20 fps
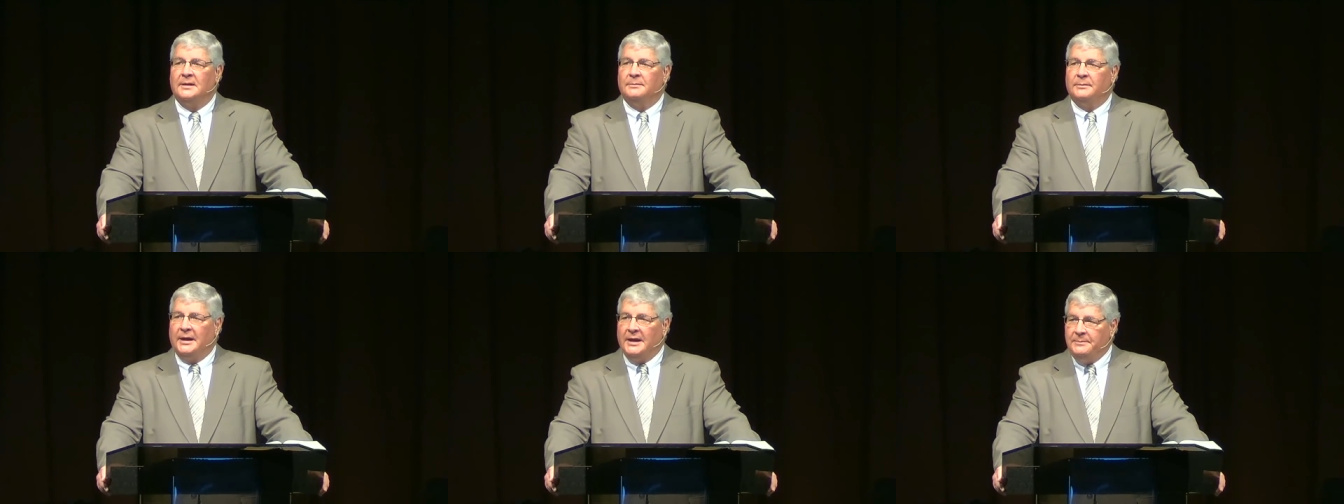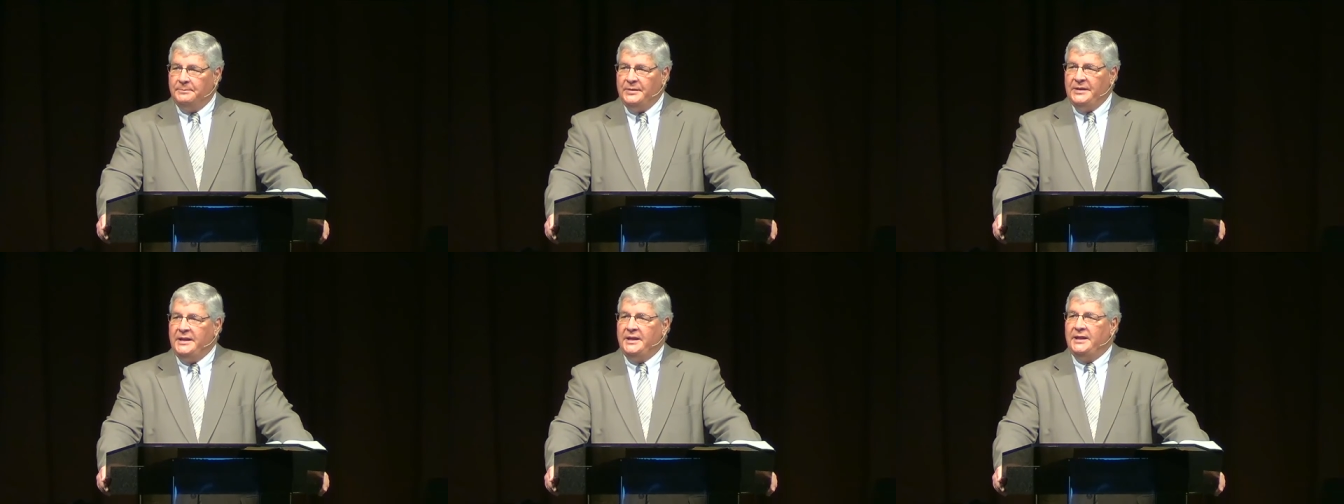by
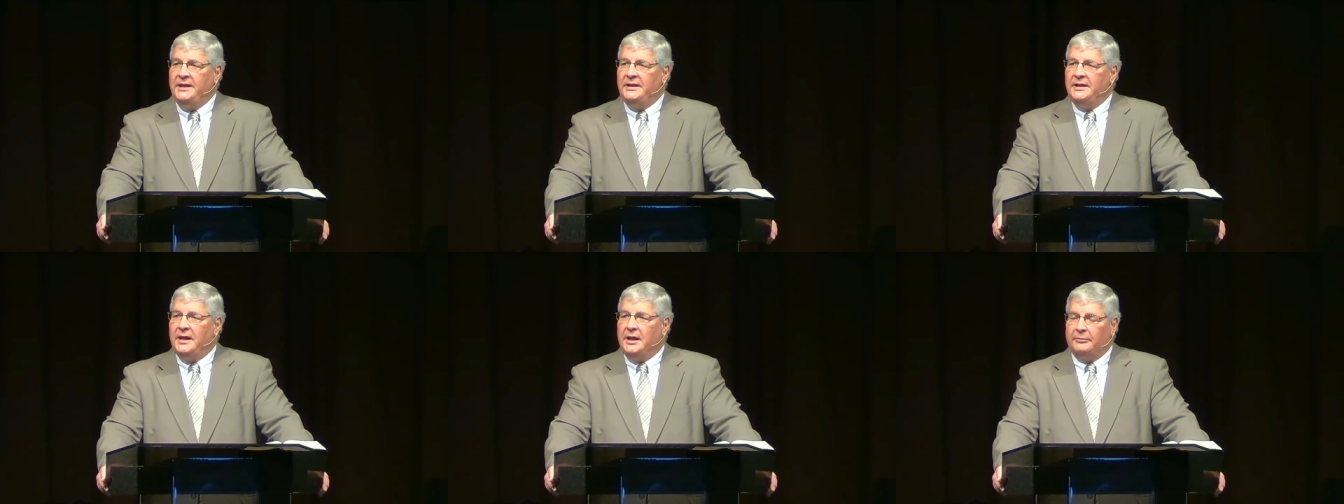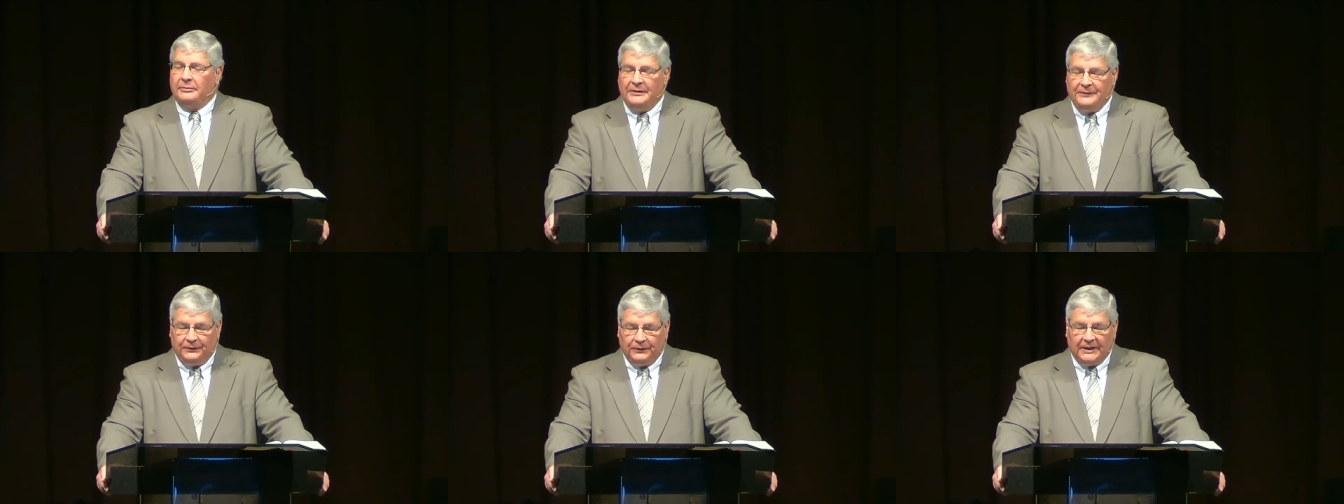being a
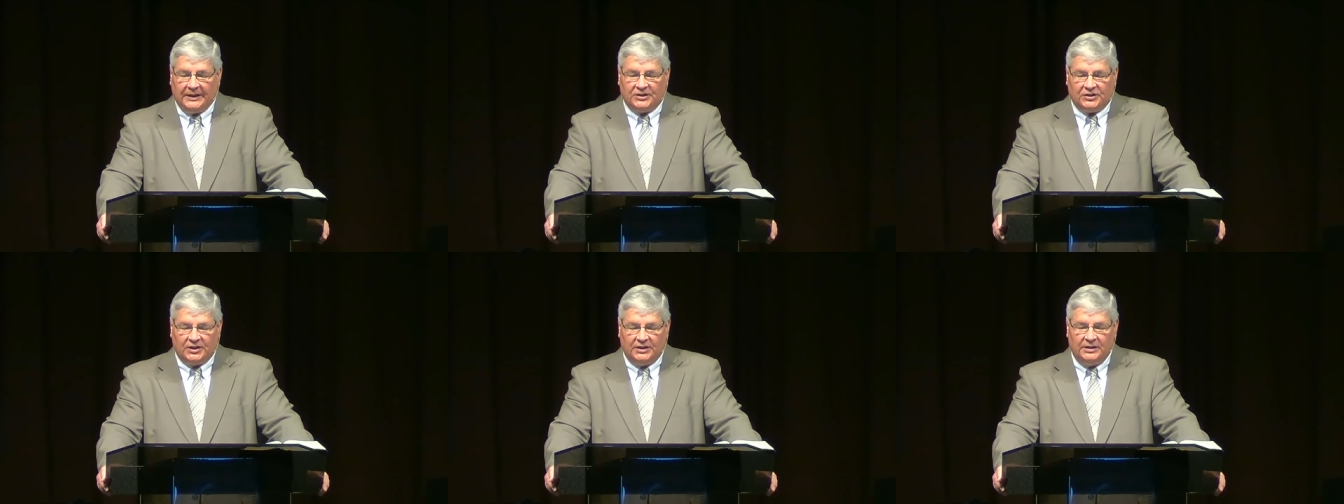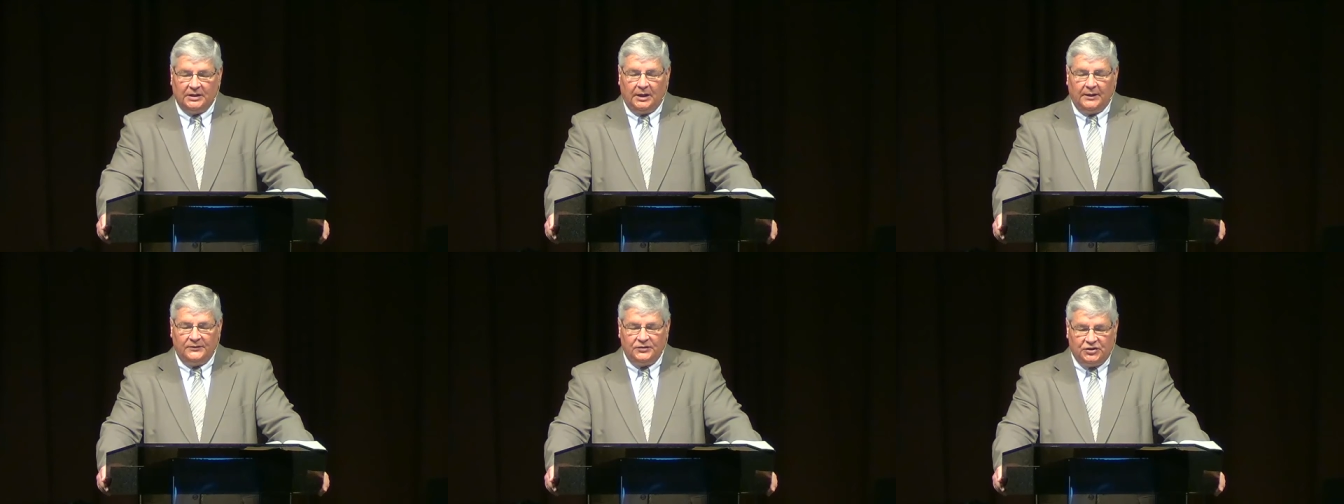
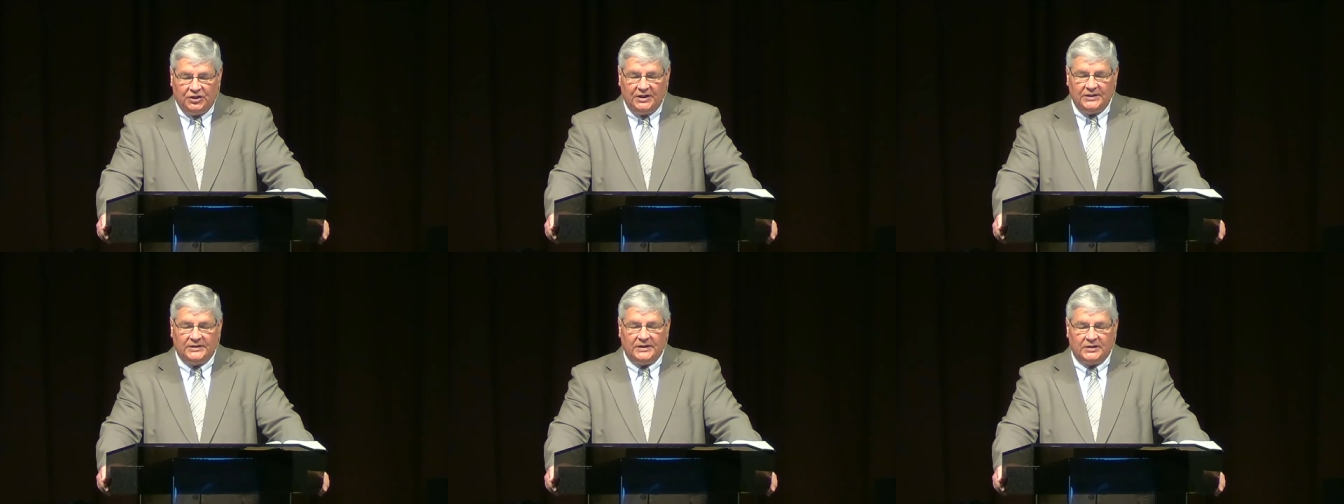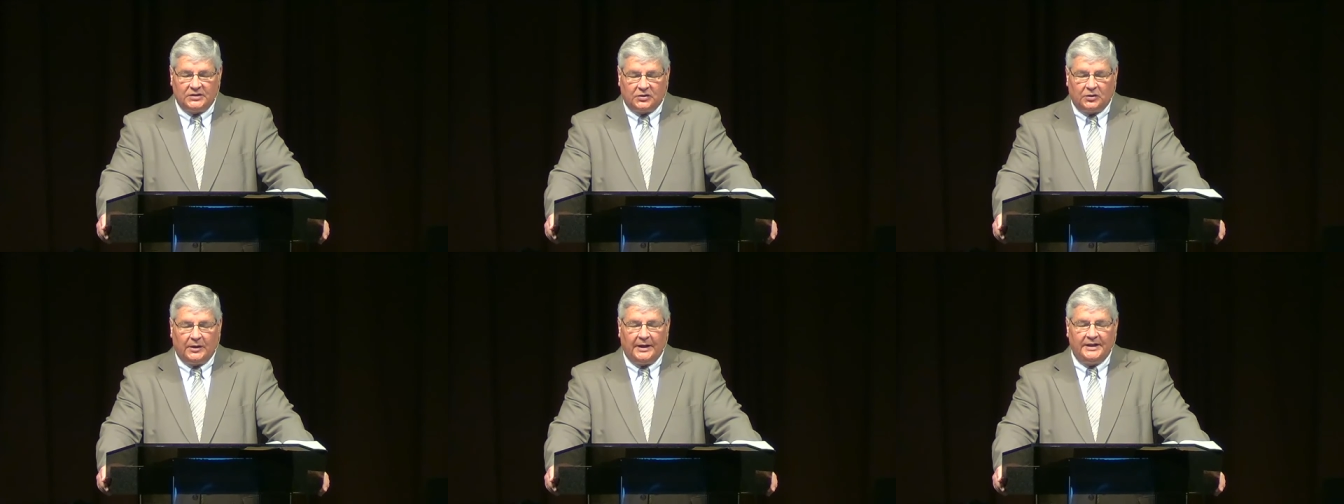reflection of
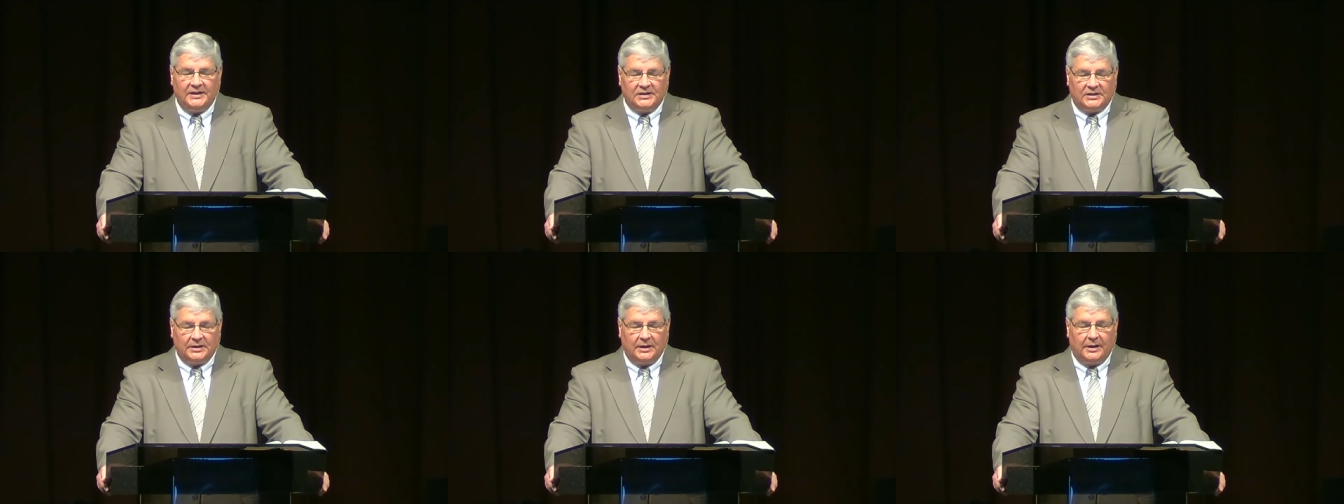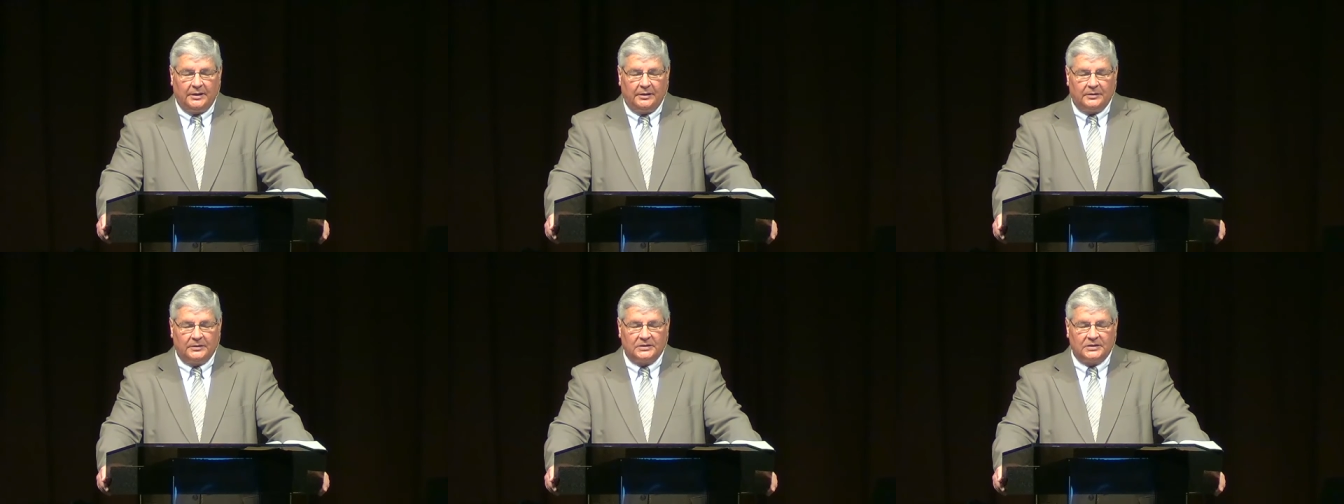Jesus Christ to
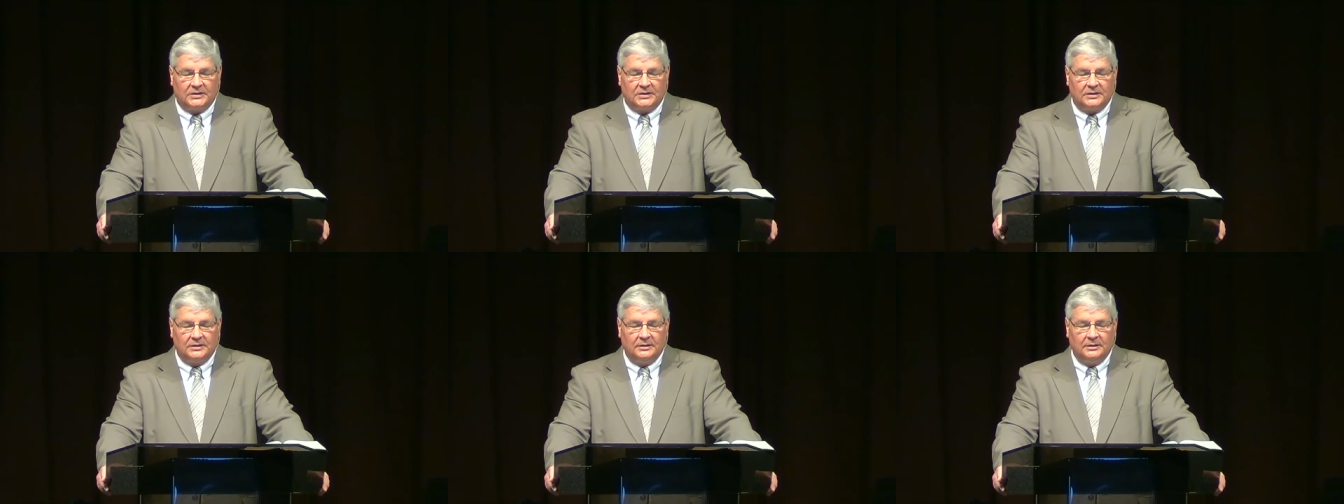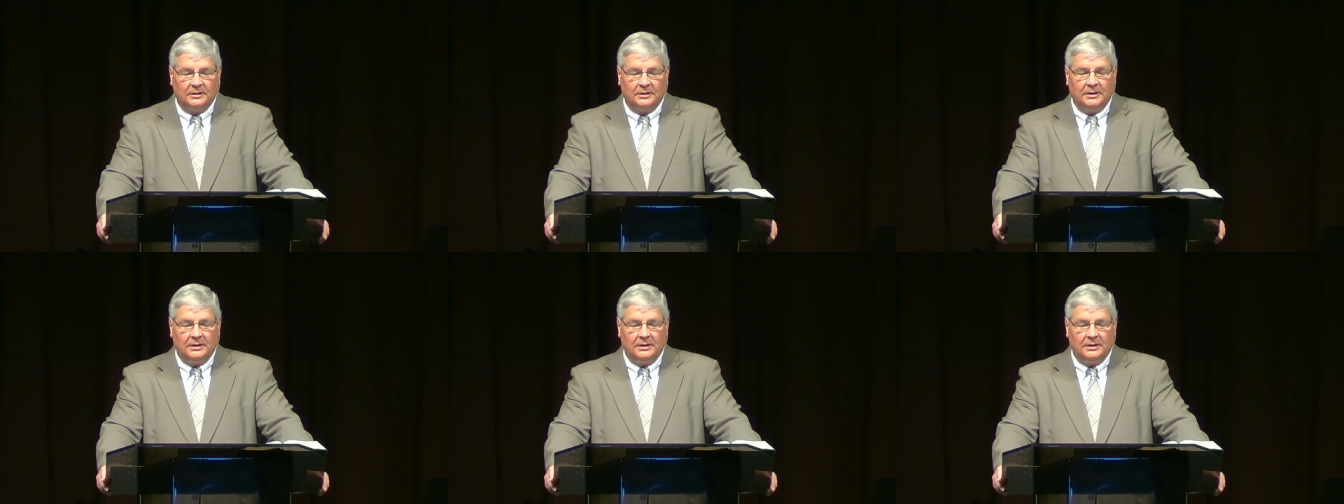others.